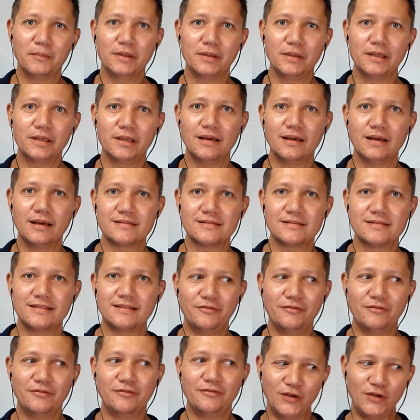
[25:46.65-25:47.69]
because the
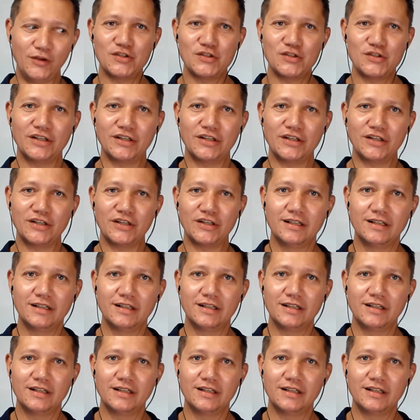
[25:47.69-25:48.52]
future is